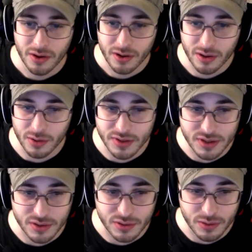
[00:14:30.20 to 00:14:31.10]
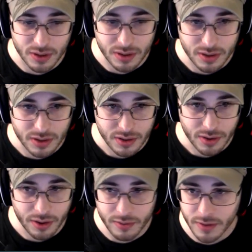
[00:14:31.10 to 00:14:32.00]
close to
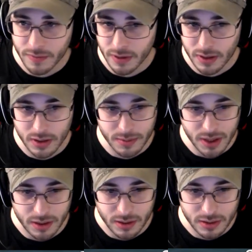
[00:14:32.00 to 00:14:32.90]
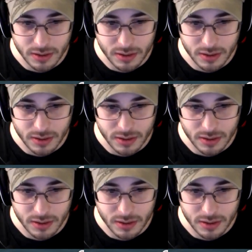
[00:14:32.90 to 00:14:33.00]
3 feet in a meter.